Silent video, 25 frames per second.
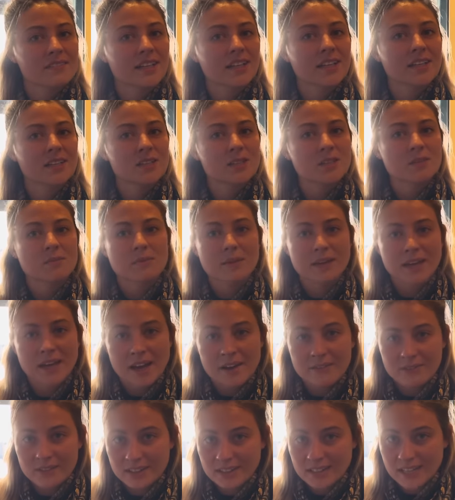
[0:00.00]
Like it should be
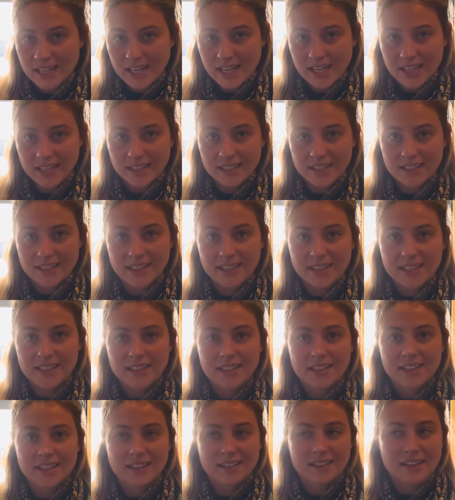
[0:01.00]
every day
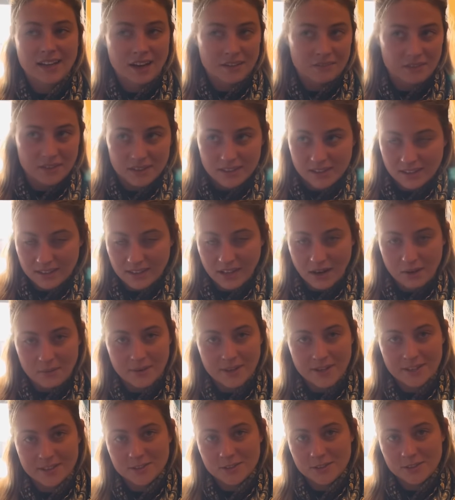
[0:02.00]
in everything that
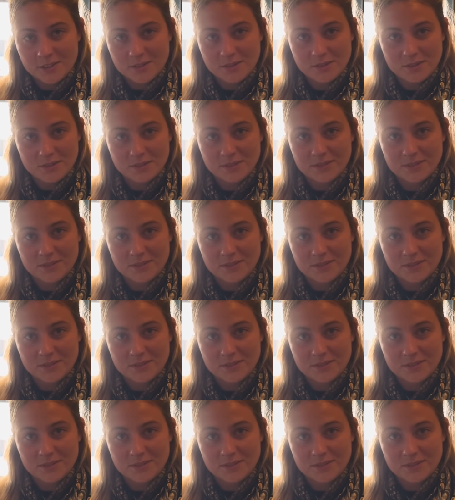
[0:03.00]
we do.